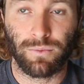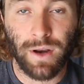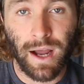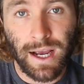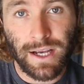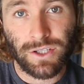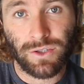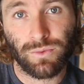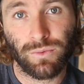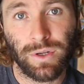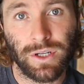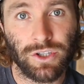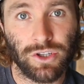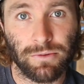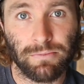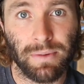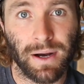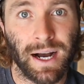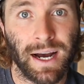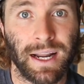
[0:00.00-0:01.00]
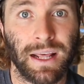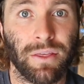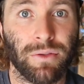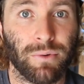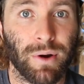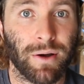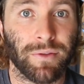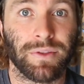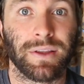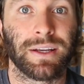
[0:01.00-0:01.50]
nice rigid body
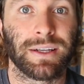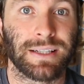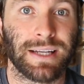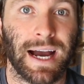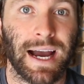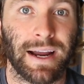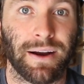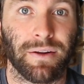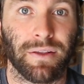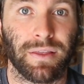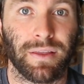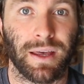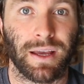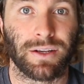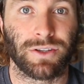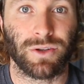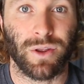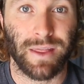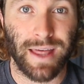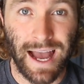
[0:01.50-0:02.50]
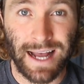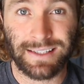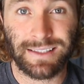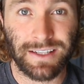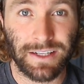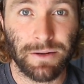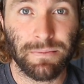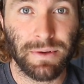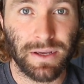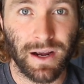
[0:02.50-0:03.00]
throughout the entire thing. So that's
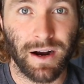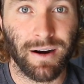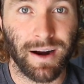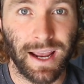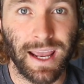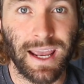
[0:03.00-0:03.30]
going to be our